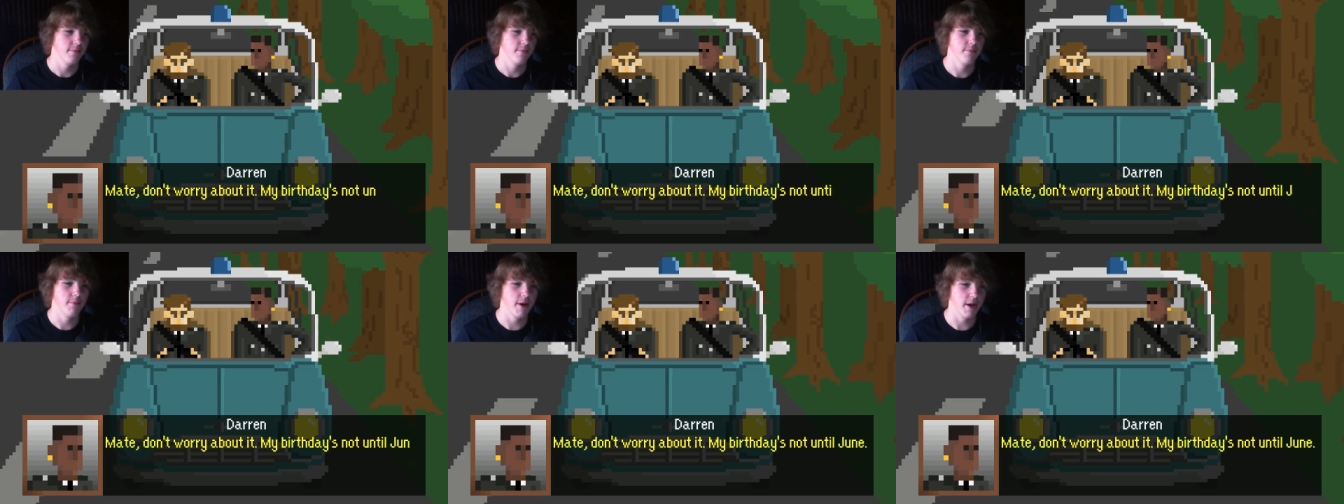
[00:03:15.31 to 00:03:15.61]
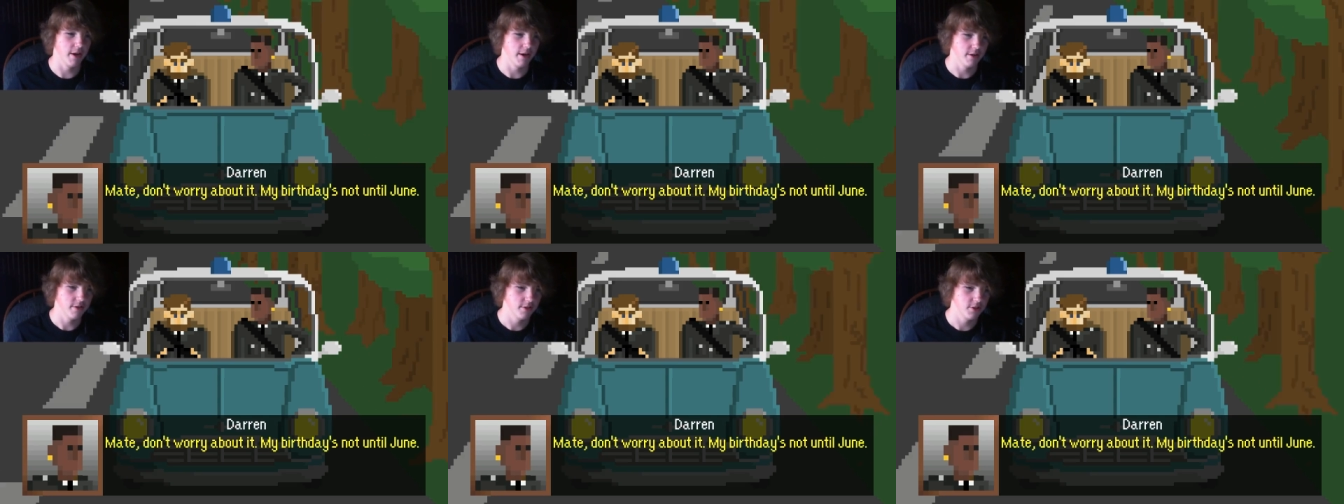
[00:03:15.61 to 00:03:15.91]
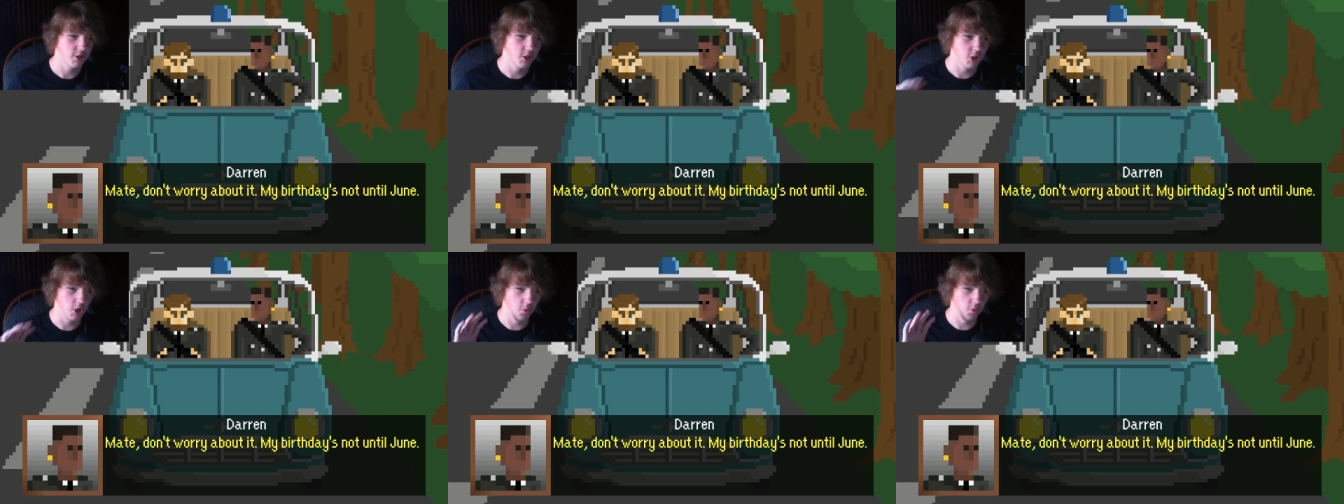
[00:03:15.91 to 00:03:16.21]
Mate,
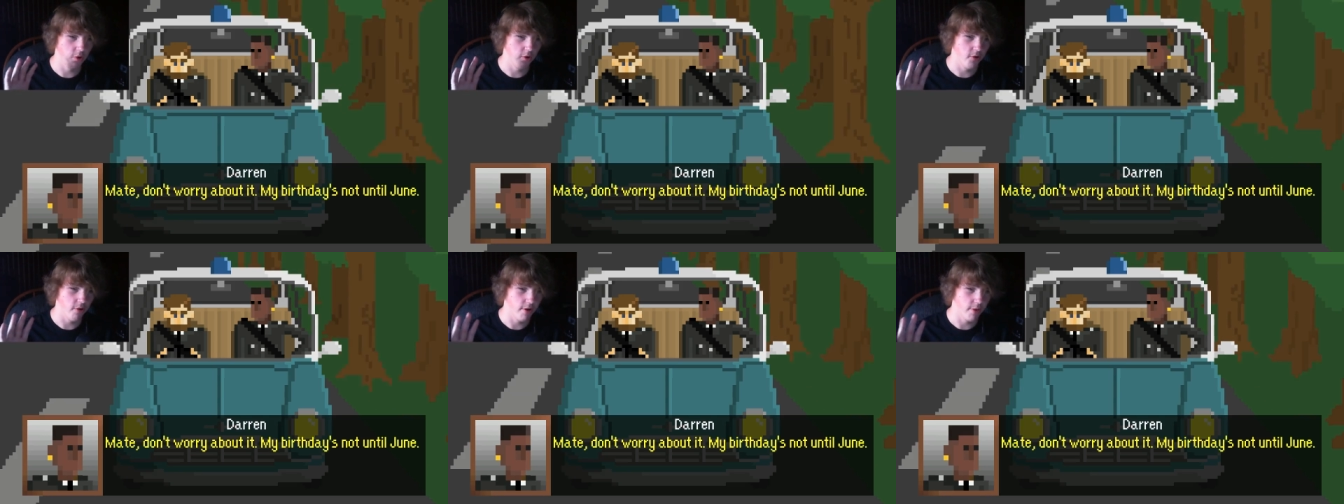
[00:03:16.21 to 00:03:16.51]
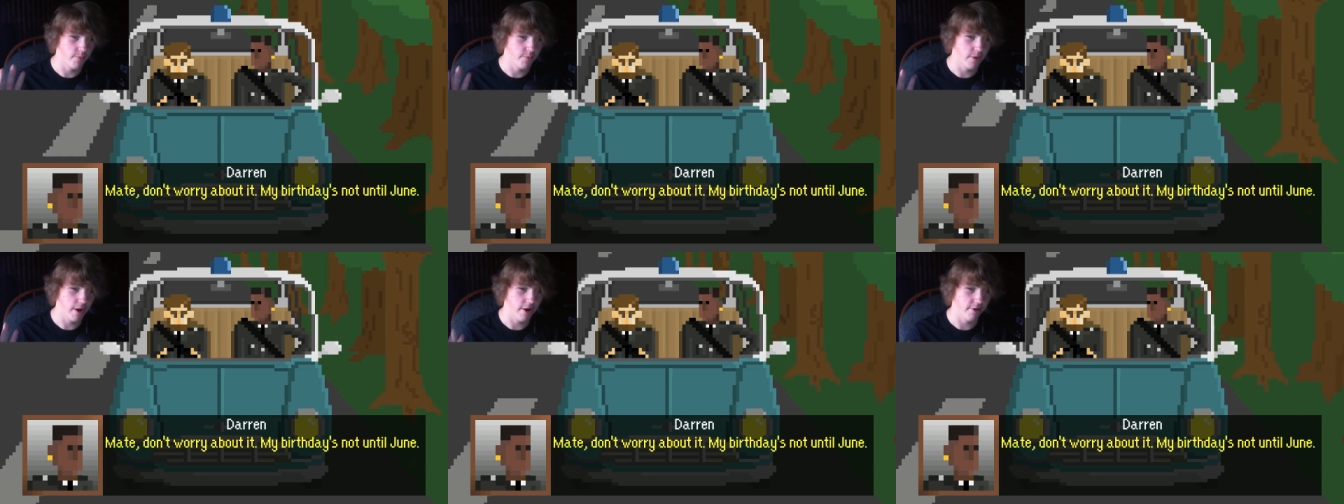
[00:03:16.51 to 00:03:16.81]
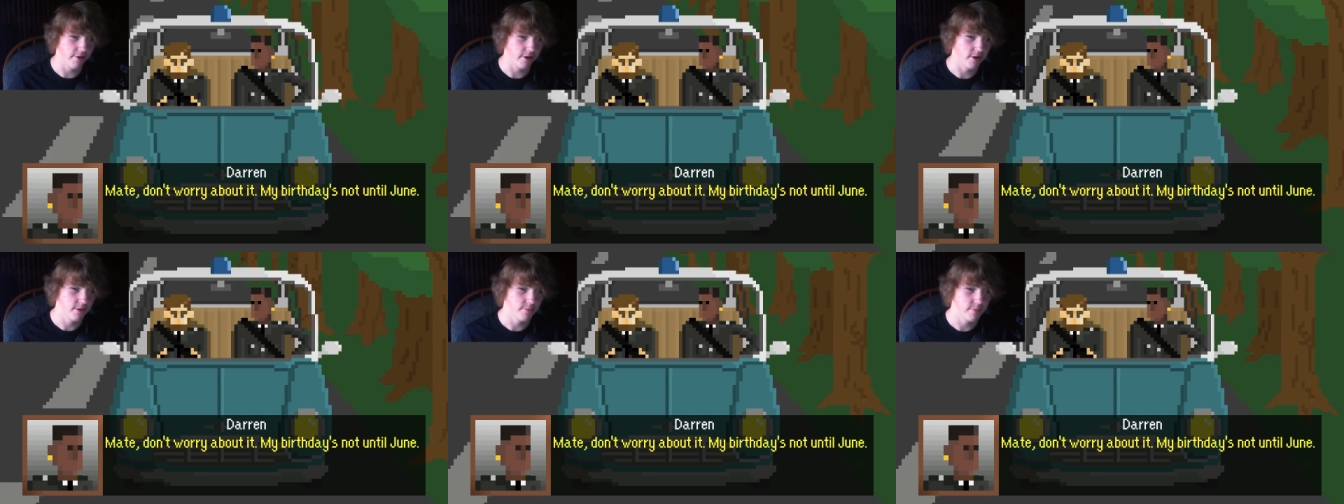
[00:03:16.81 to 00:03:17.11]
don't worry
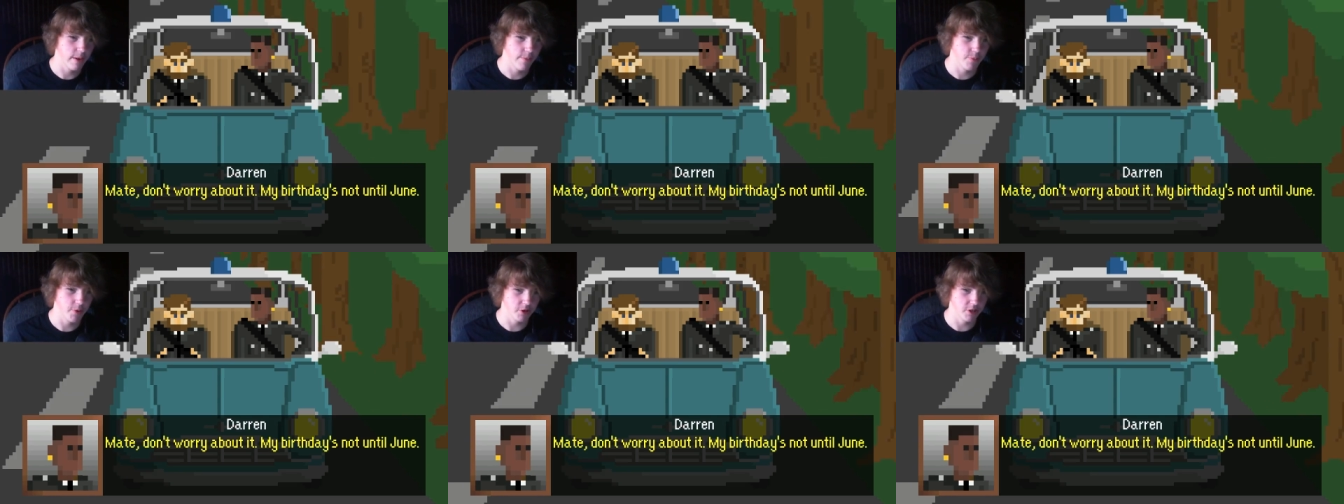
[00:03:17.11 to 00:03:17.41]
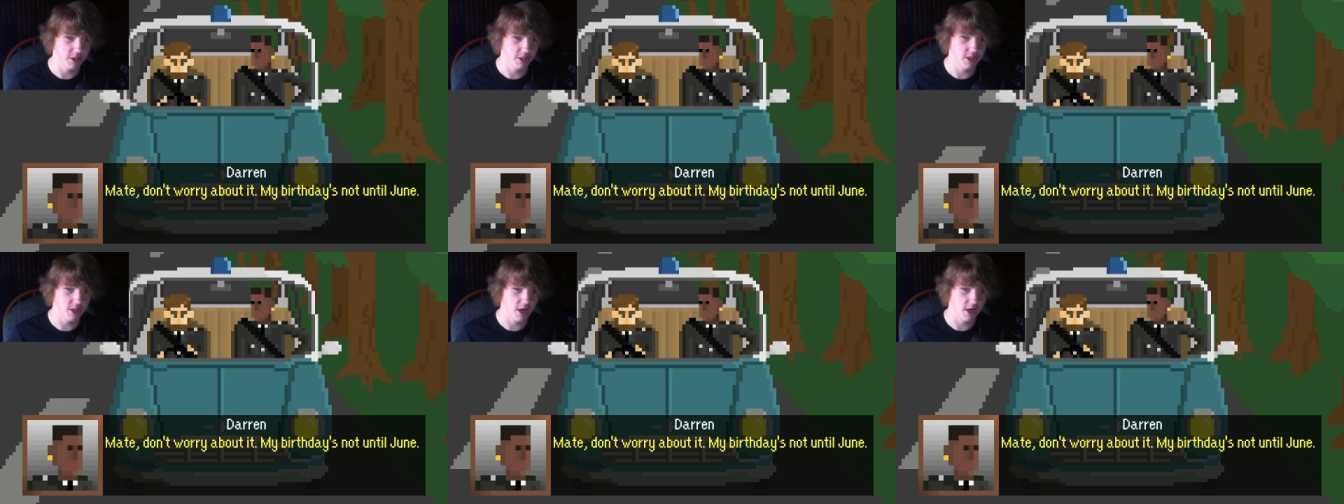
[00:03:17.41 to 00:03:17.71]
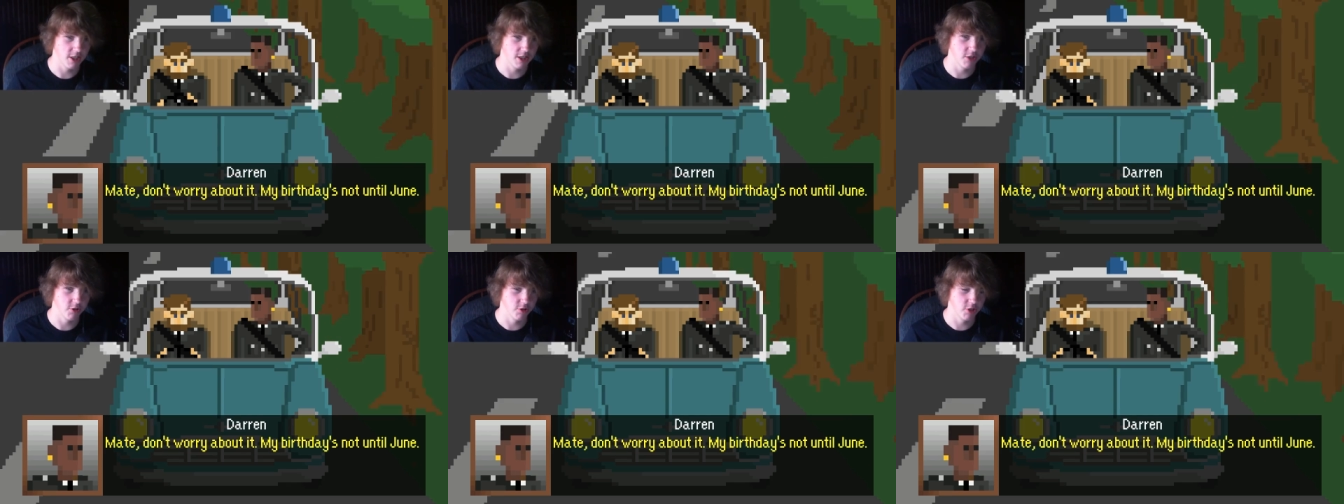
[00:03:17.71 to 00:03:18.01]
about it. My birthday's not
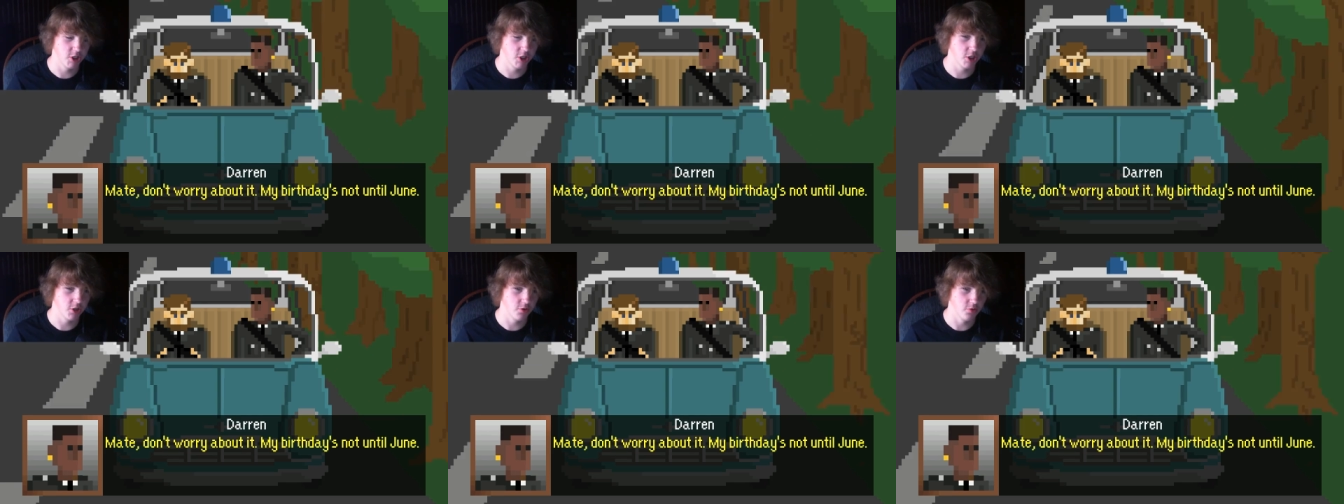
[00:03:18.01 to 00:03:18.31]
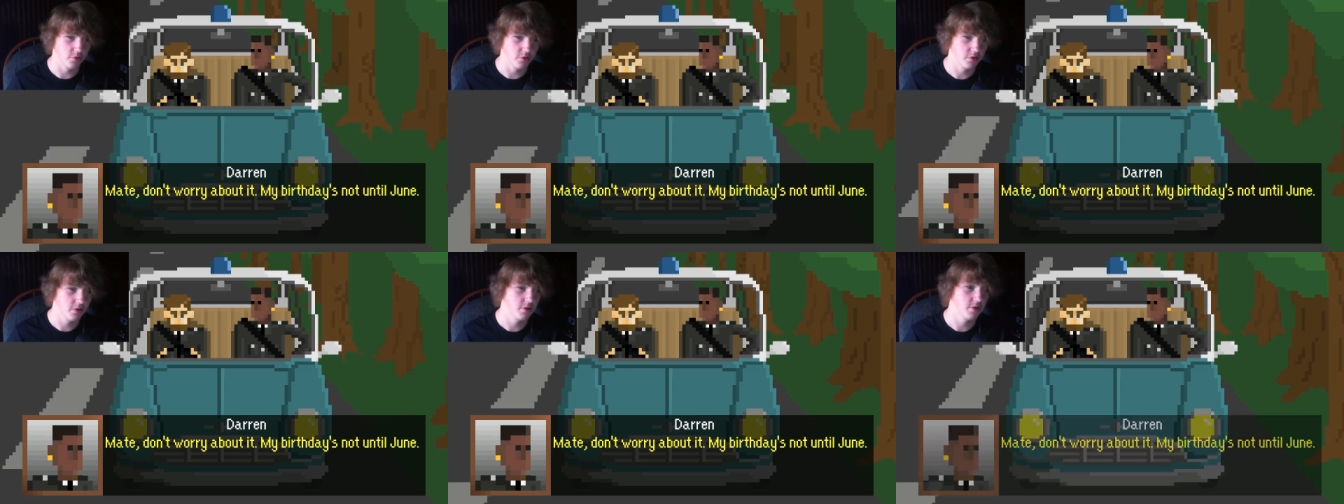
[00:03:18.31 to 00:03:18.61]
until June.